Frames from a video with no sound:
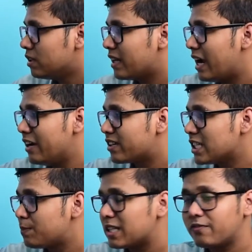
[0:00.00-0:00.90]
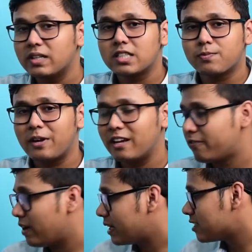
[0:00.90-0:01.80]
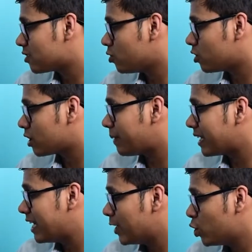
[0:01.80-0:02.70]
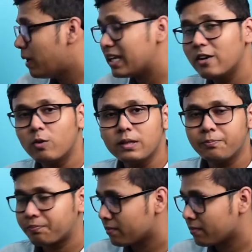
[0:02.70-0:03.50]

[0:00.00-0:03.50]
the intraspecific effect is denoted by K two by K one,